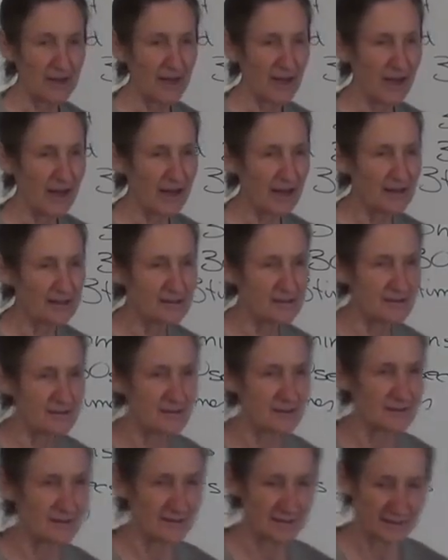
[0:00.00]

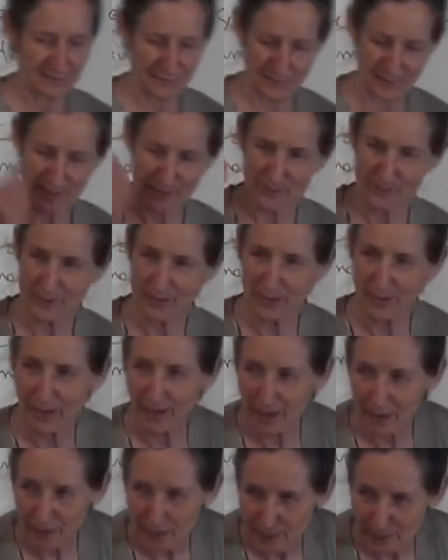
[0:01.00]
hands, maybe your
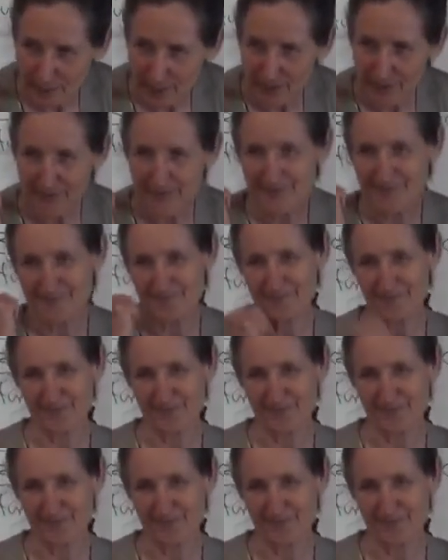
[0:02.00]
elbow,